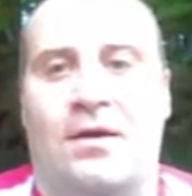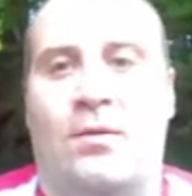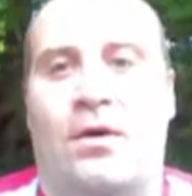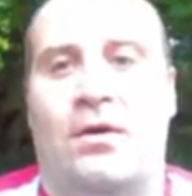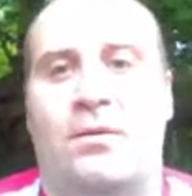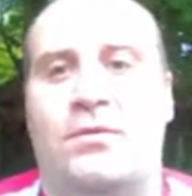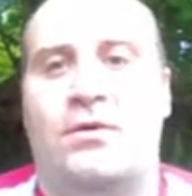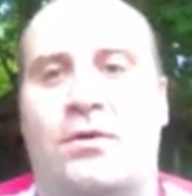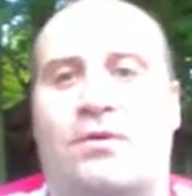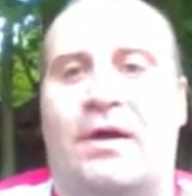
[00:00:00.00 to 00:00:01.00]
Welcome
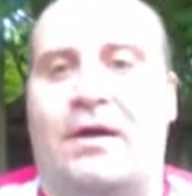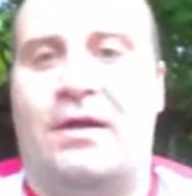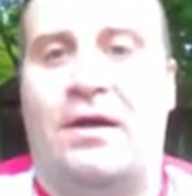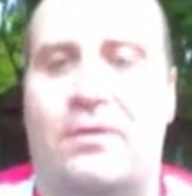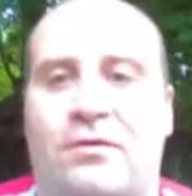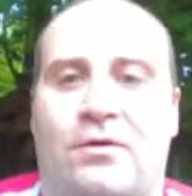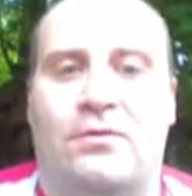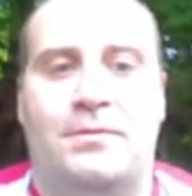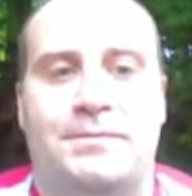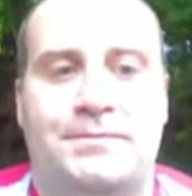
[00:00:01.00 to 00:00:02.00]
to a groundhog's
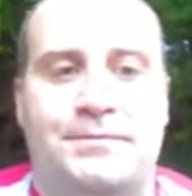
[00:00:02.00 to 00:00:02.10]
home.